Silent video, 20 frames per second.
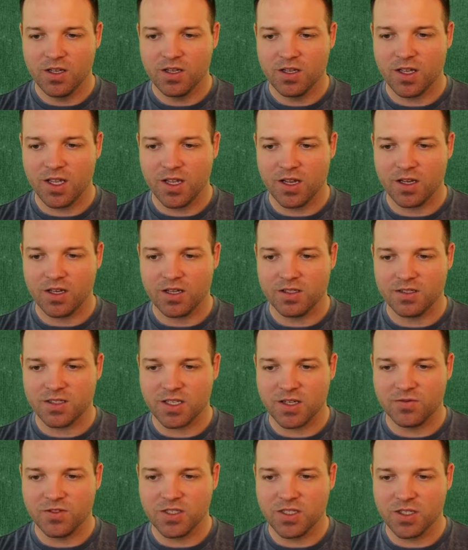Instead
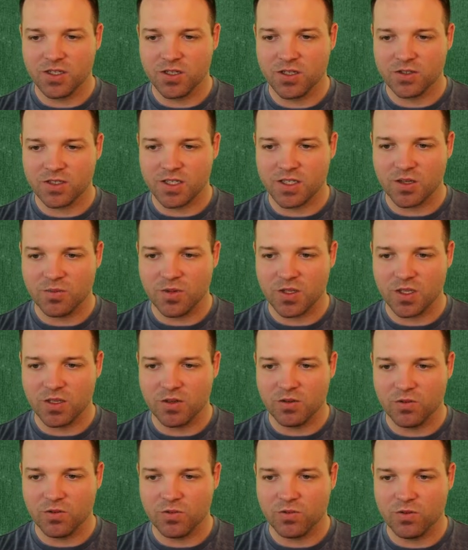of 0, it's going to be
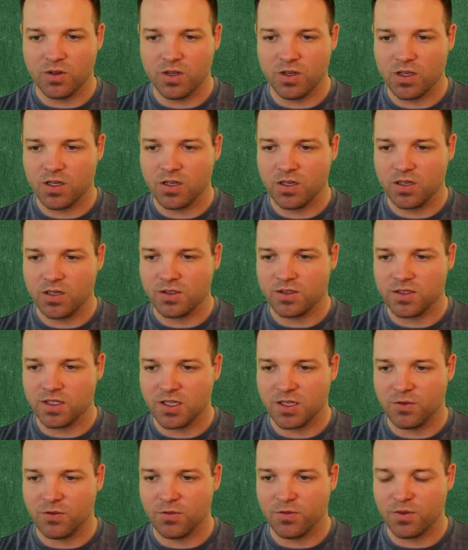1. Instead
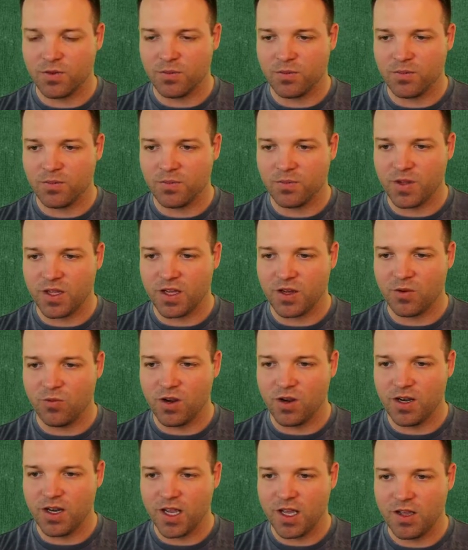of
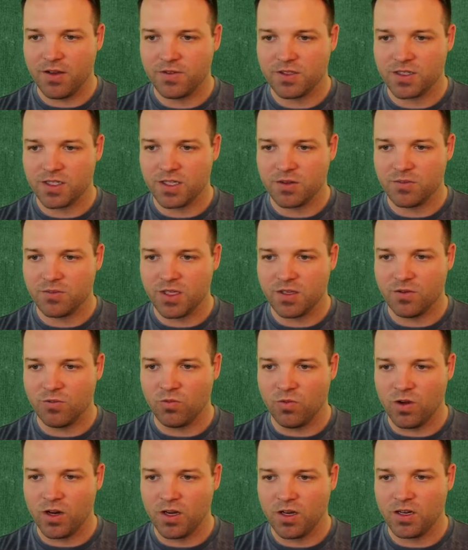1/2, it's going to be
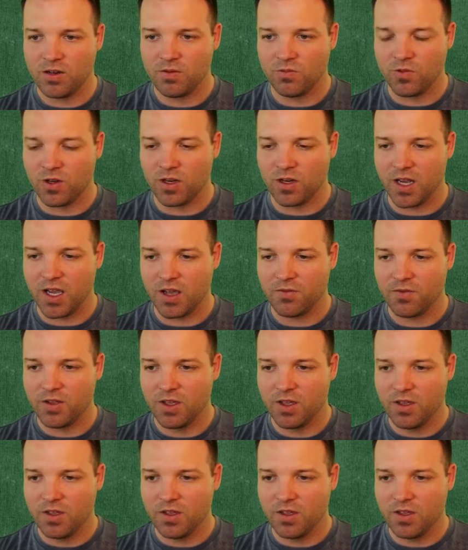1 and 1/2.